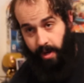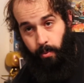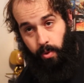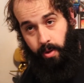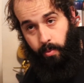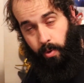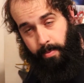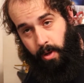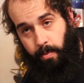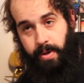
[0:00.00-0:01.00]
I will
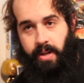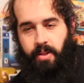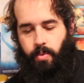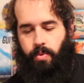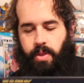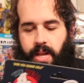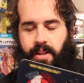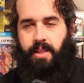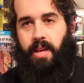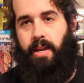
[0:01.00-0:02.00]
be opening is the
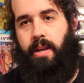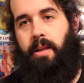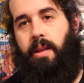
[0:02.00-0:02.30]
next thing